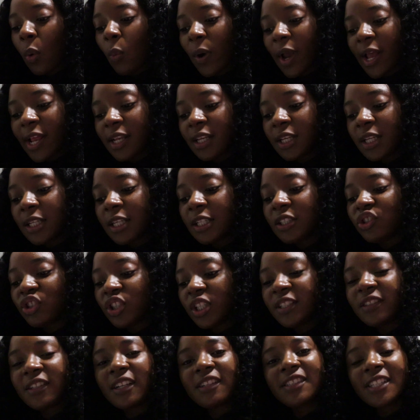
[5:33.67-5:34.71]
When
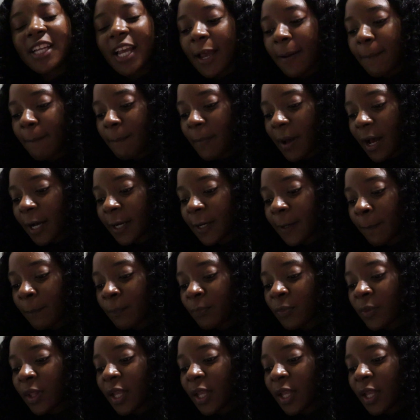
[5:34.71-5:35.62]
Jesus came back,